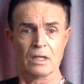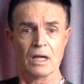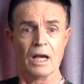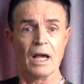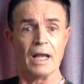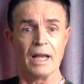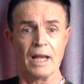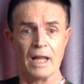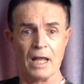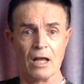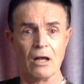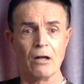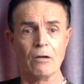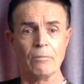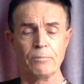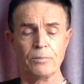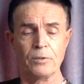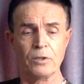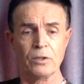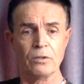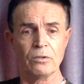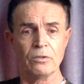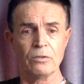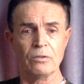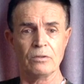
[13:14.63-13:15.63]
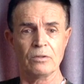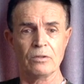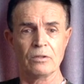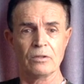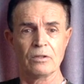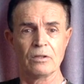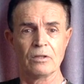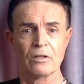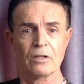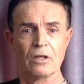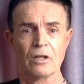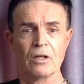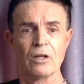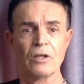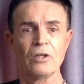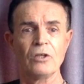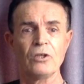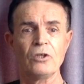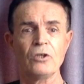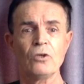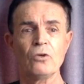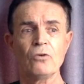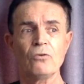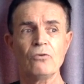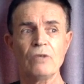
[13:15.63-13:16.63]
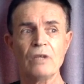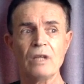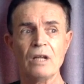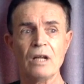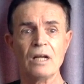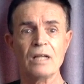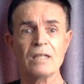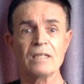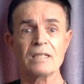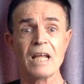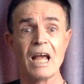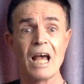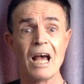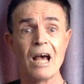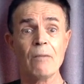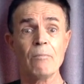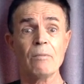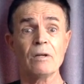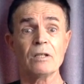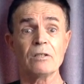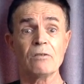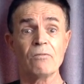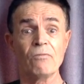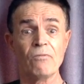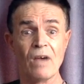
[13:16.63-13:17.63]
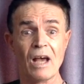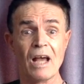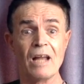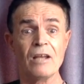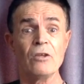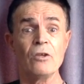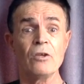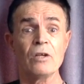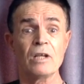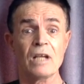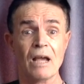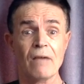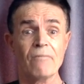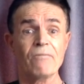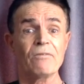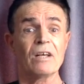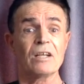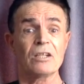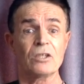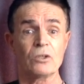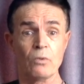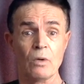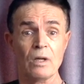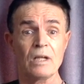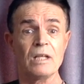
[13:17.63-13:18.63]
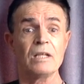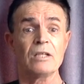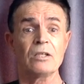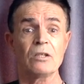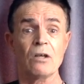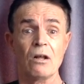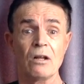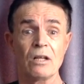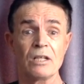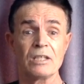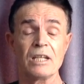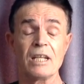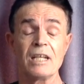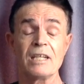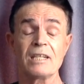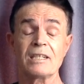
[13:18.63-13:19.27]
and help you, you'll realize how much value you get for that $20.